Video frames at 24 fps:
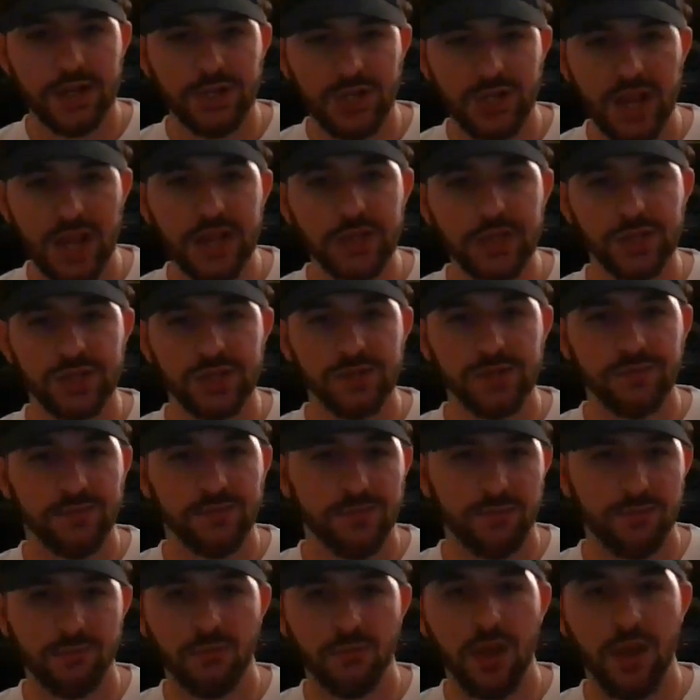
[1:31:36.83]
changes
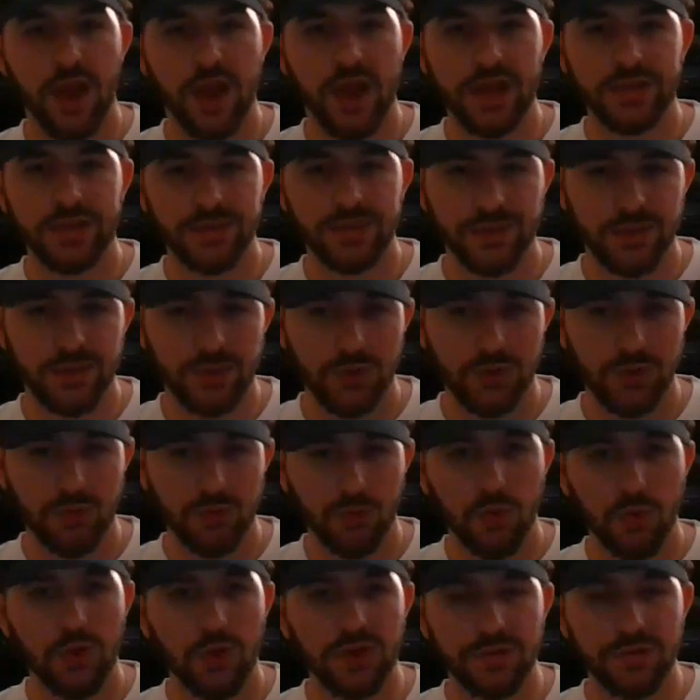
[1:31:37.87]
from Rise
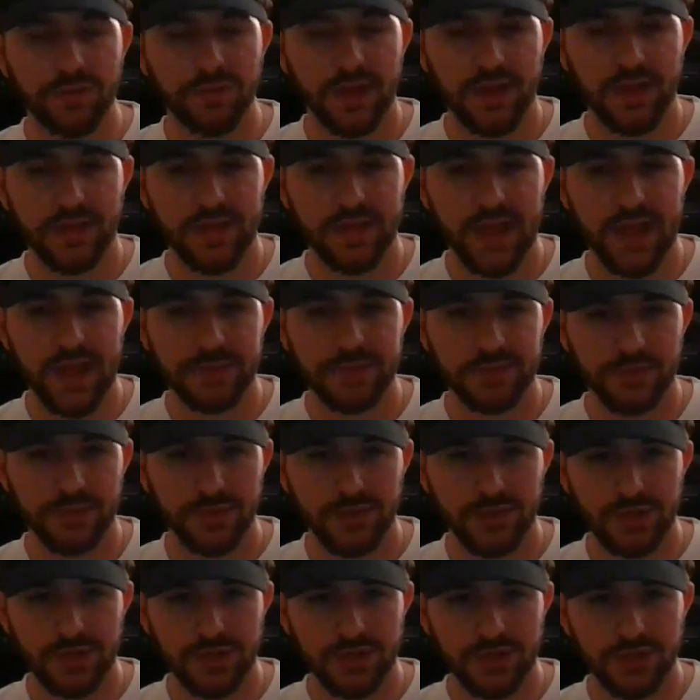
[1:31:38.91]
to War of the Planet of the Apes,
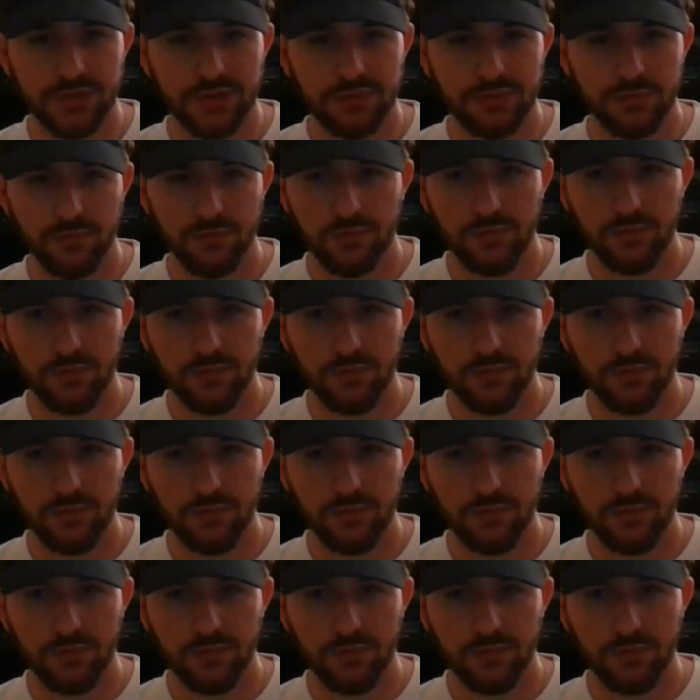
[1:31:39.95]
which is